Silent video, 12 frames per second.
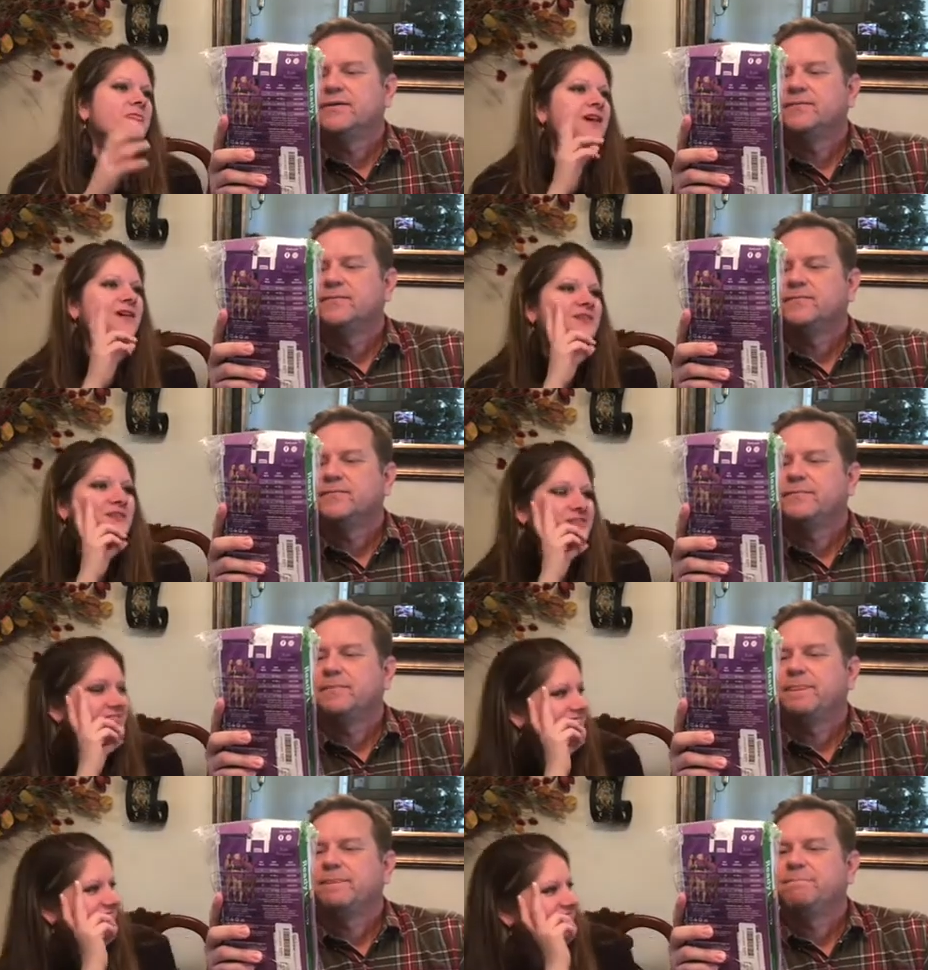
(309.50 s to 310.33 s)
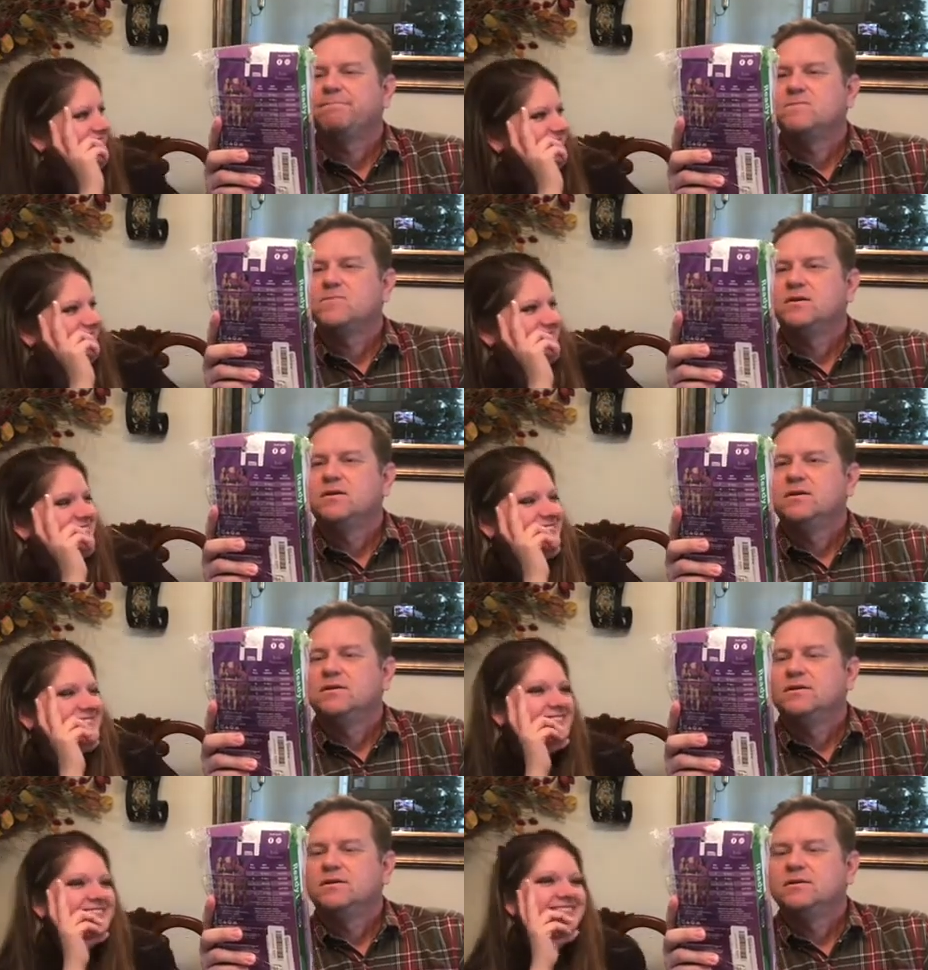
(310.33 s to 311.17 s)
Speaker 1: Oh.
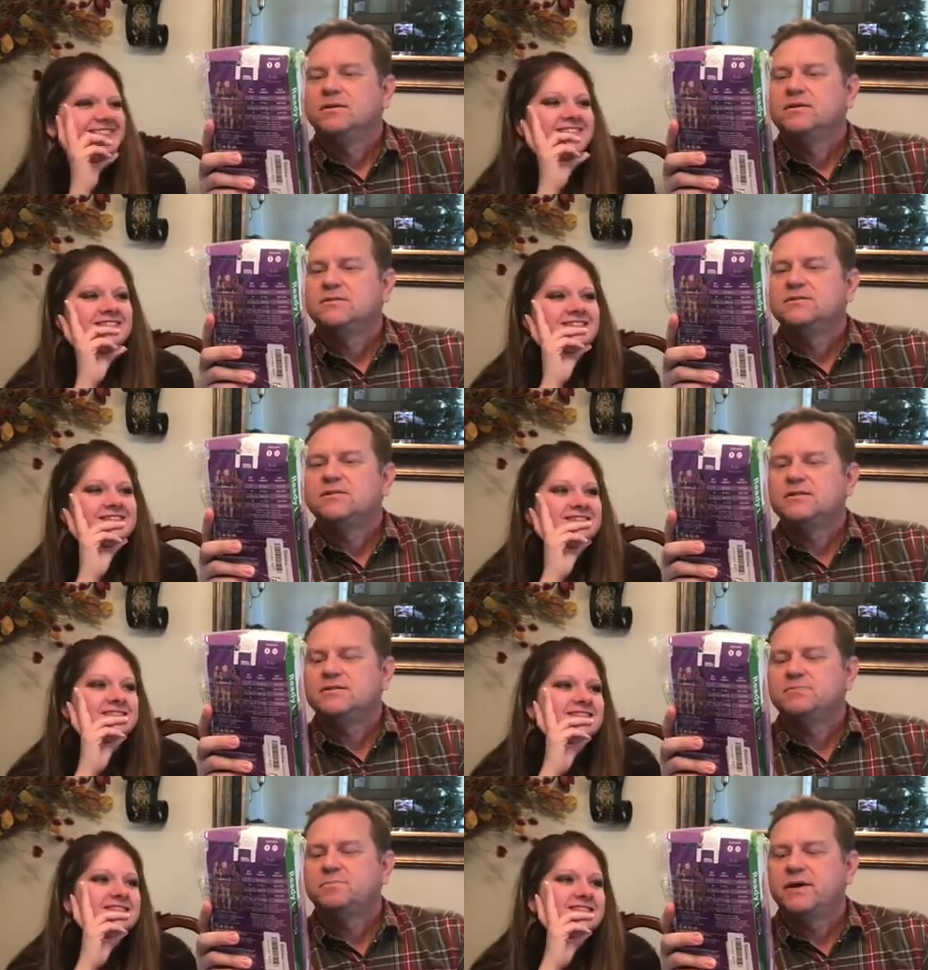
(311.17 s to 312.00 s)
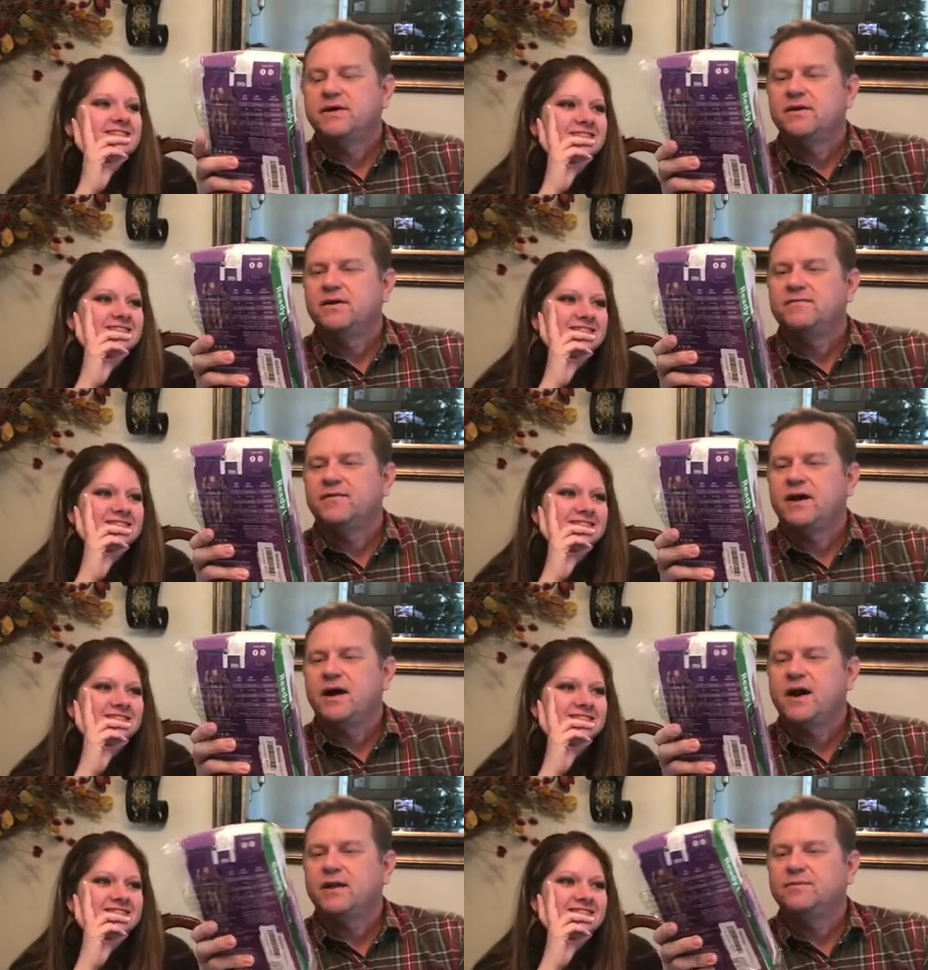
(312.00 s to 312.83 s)
Six pair of
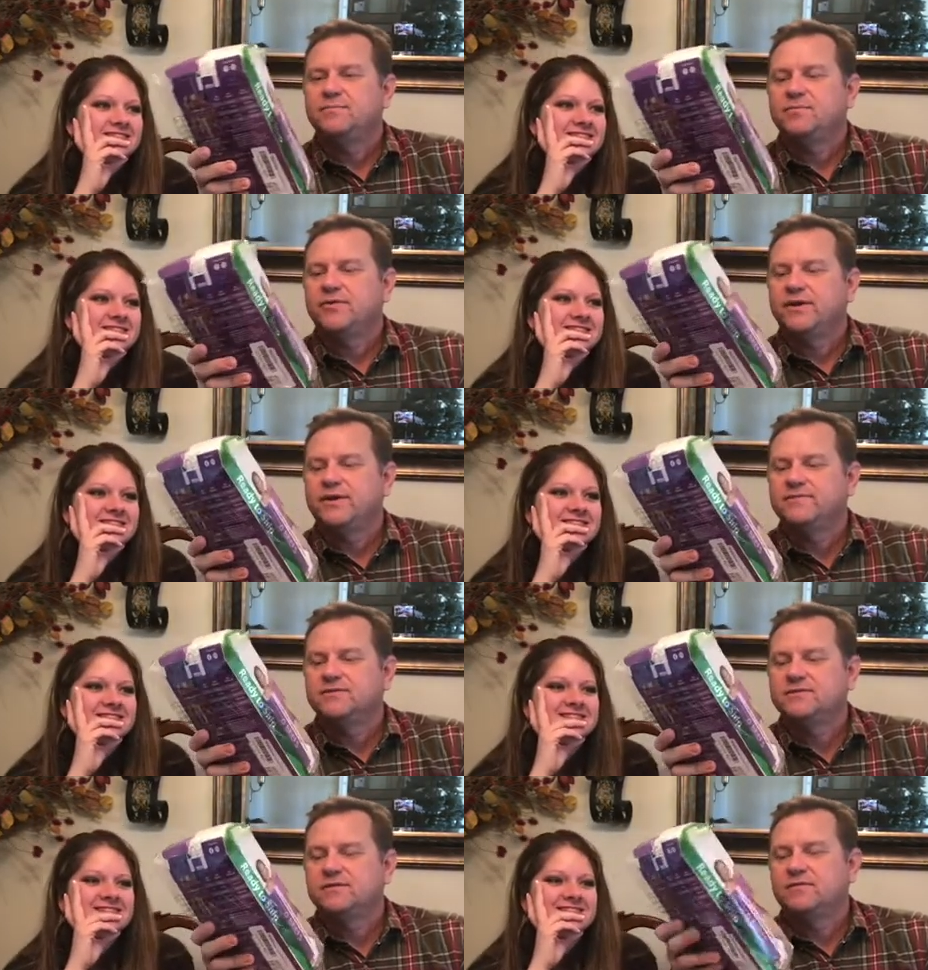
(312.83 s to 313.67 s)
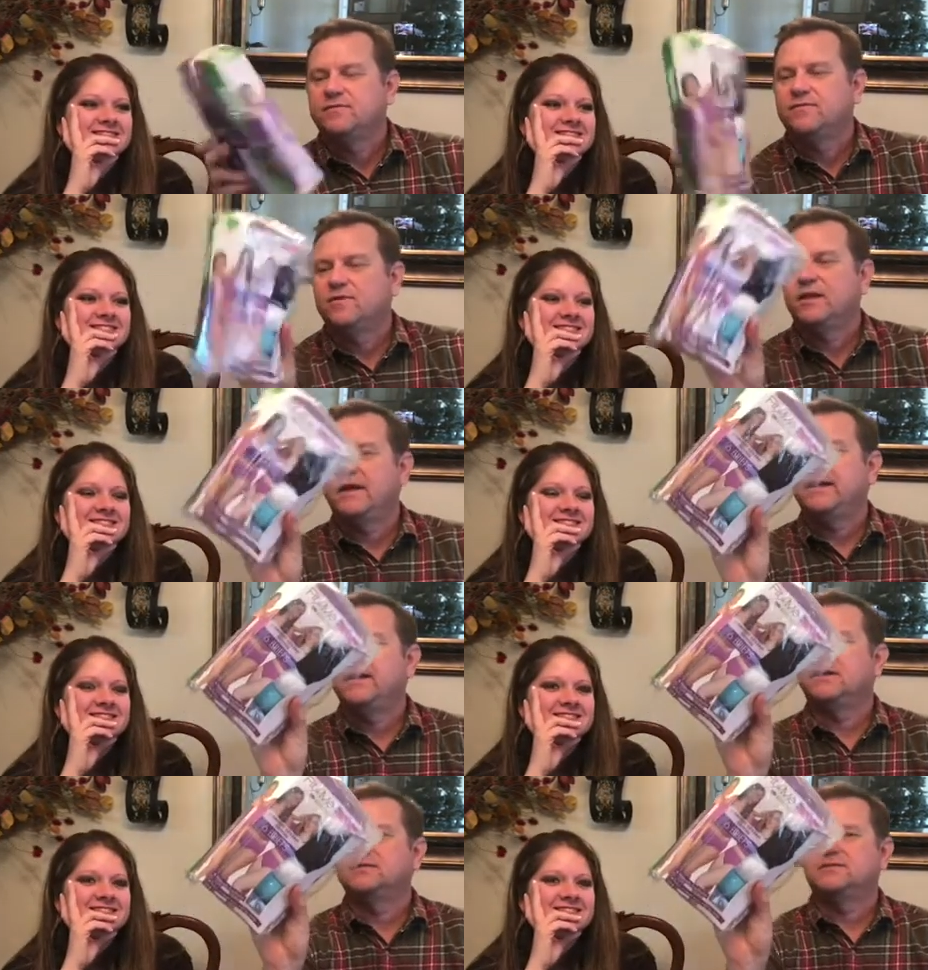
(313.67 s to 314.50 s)
cotton briefs for
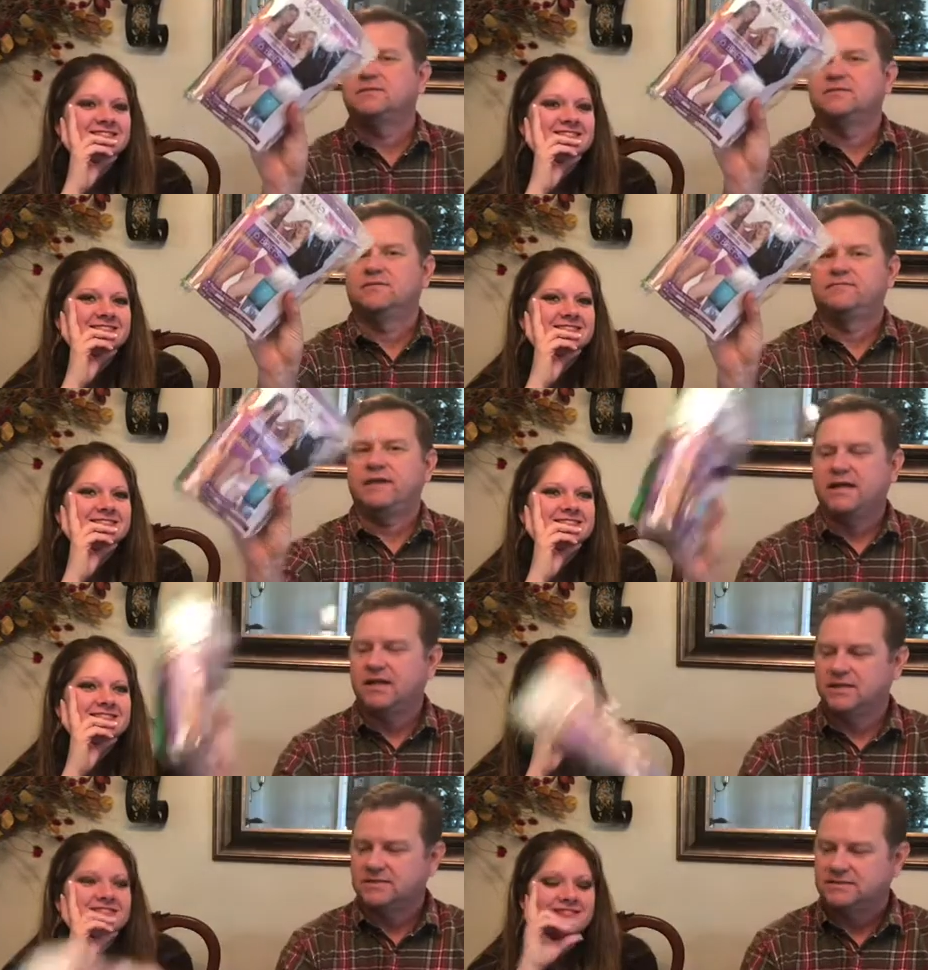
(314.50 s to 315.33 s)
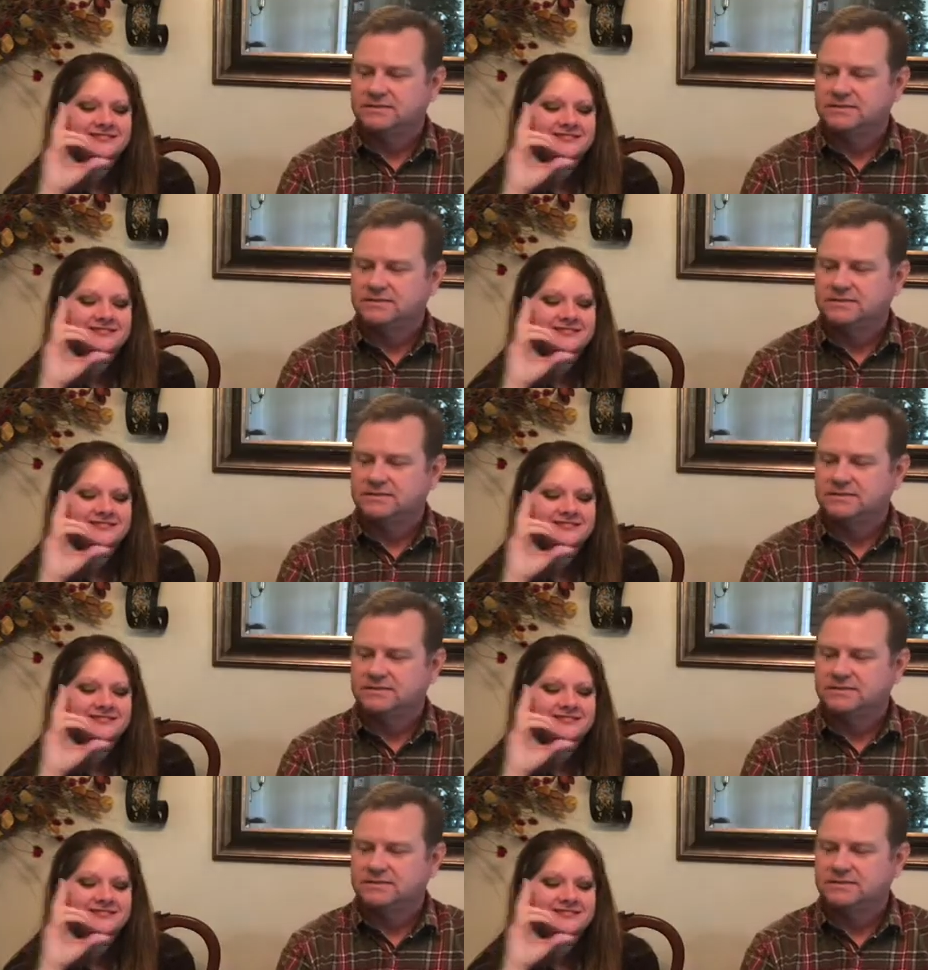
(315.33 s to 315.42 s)
ladies, five dollar.